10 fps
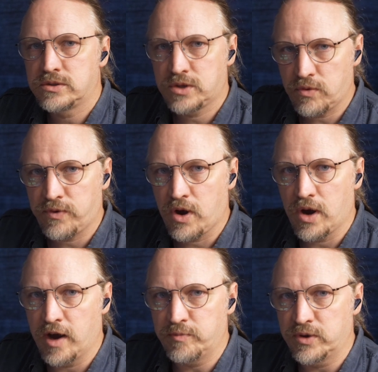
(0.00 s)
So far,
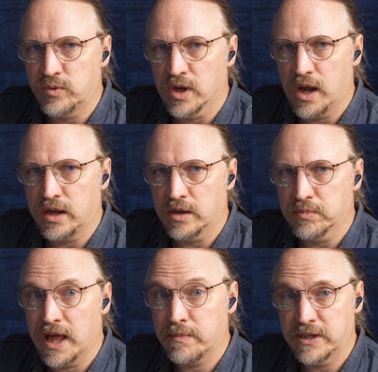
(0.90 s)
I've been relying on
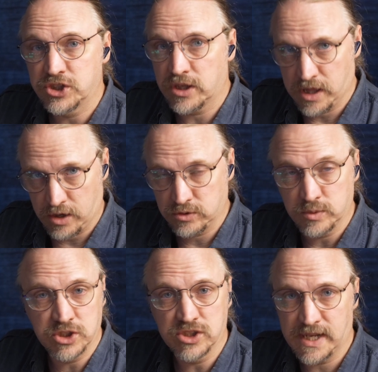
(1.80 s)
Blackmagic Cloud,
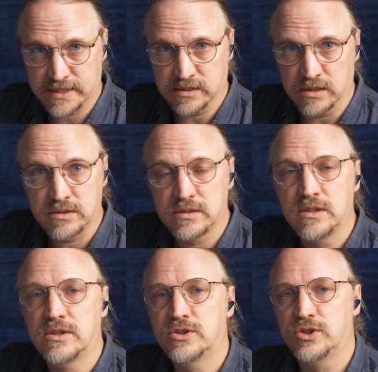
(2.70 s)
which is excellent,
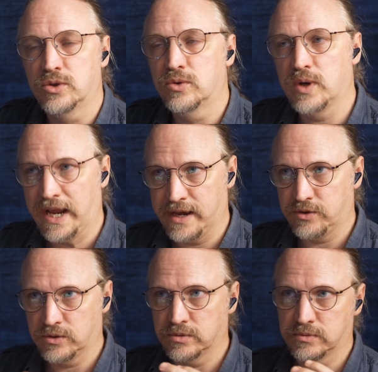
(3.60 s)
to
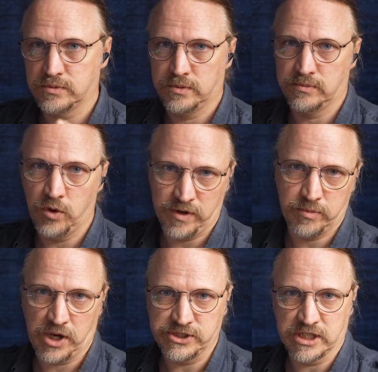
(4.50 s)
handle moving
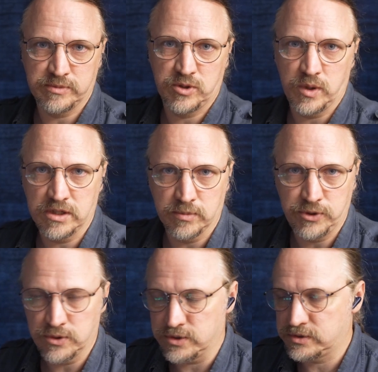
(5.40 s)
projects between
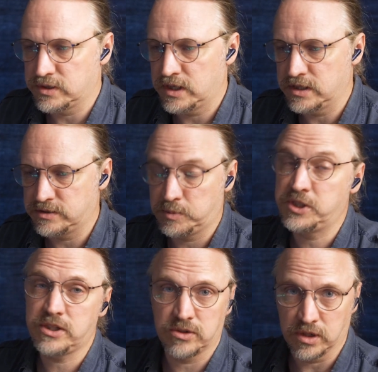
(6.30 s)
computers. It's
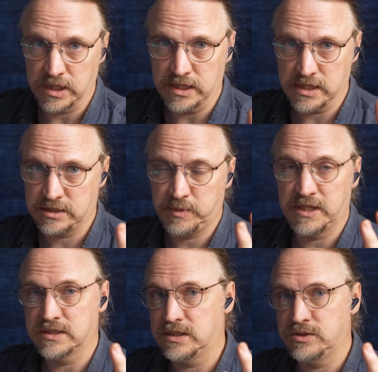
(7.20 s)
particularly nice
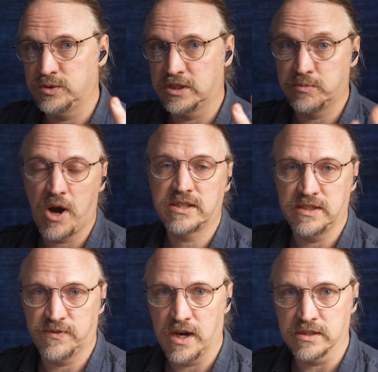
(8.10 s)
because it uses
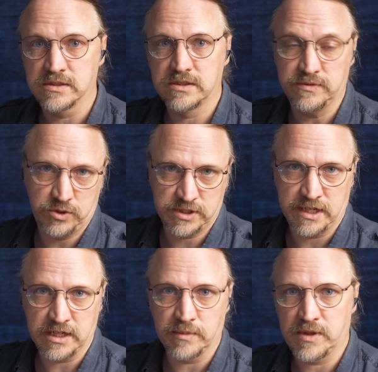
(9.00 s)
proxy files if you
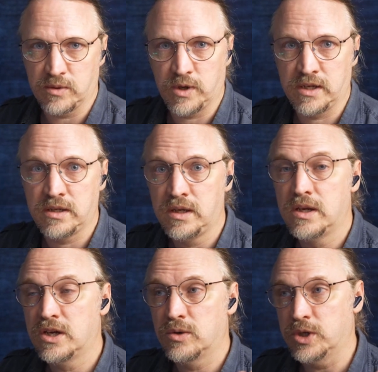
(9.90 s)
set it up that way,
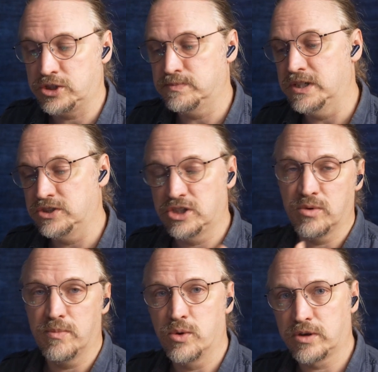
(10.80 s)
which means your
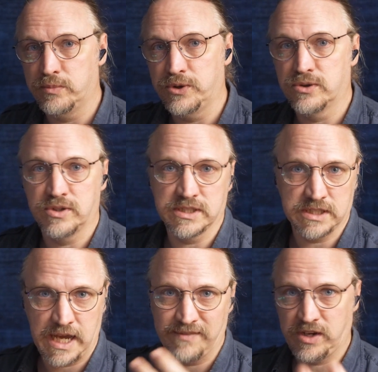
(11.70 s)
remote computer
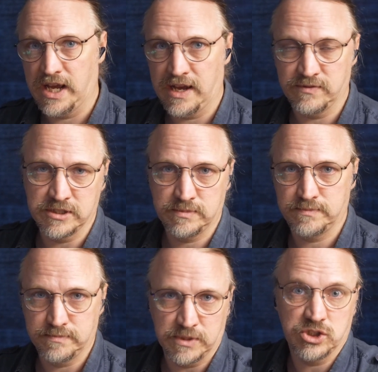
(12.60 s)
doesn't have to have as
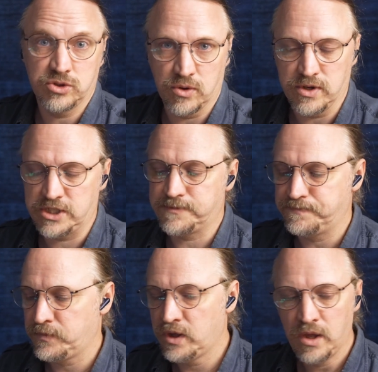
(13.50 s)
much storage.
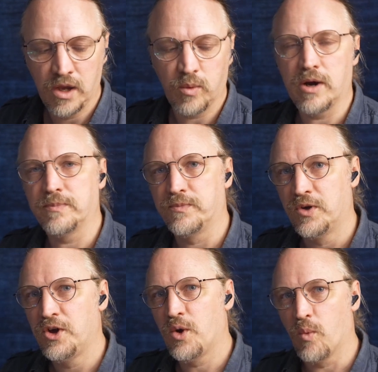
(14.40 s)
Well,
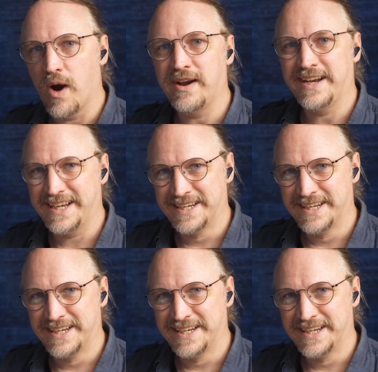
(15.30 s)
what